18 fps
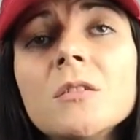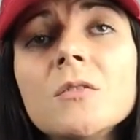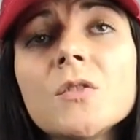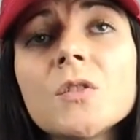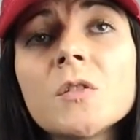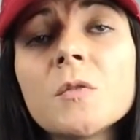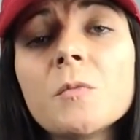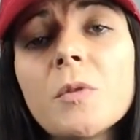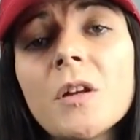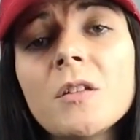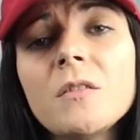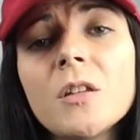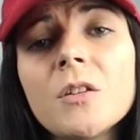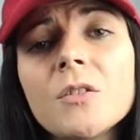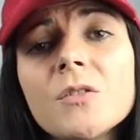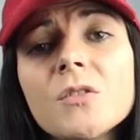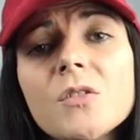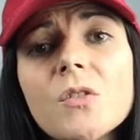which is a blood
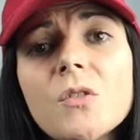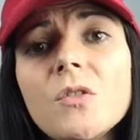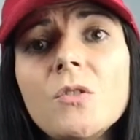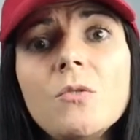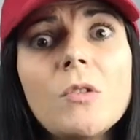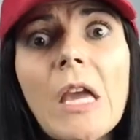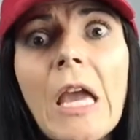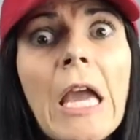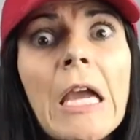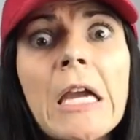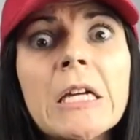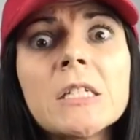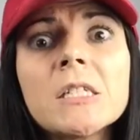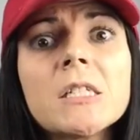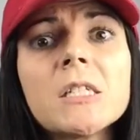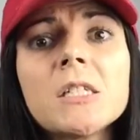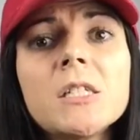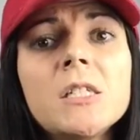thinner, so you
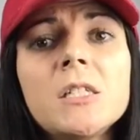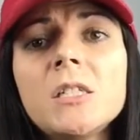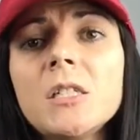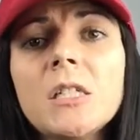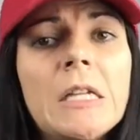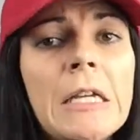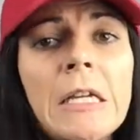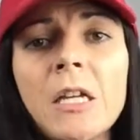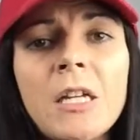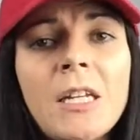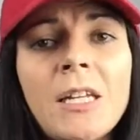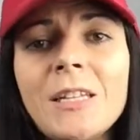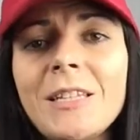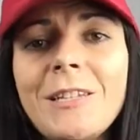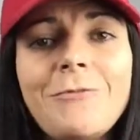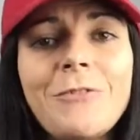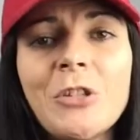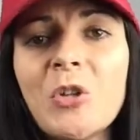can't eat any
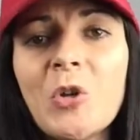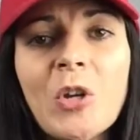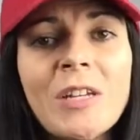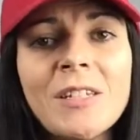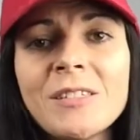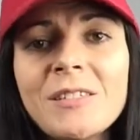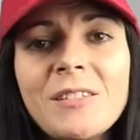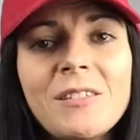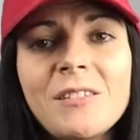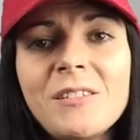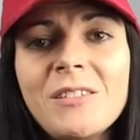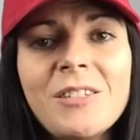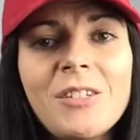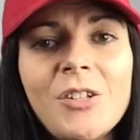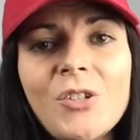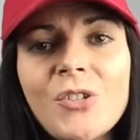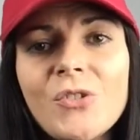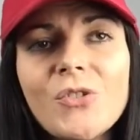leafy greens.
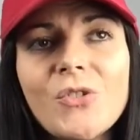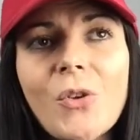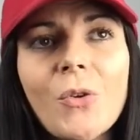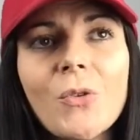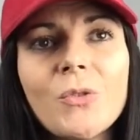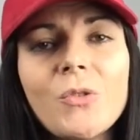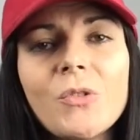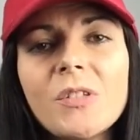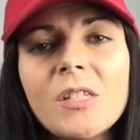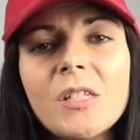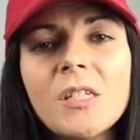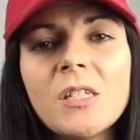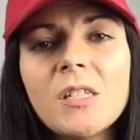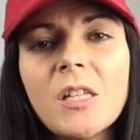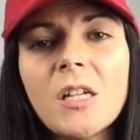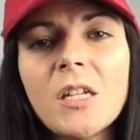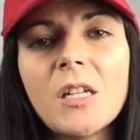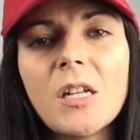So you see,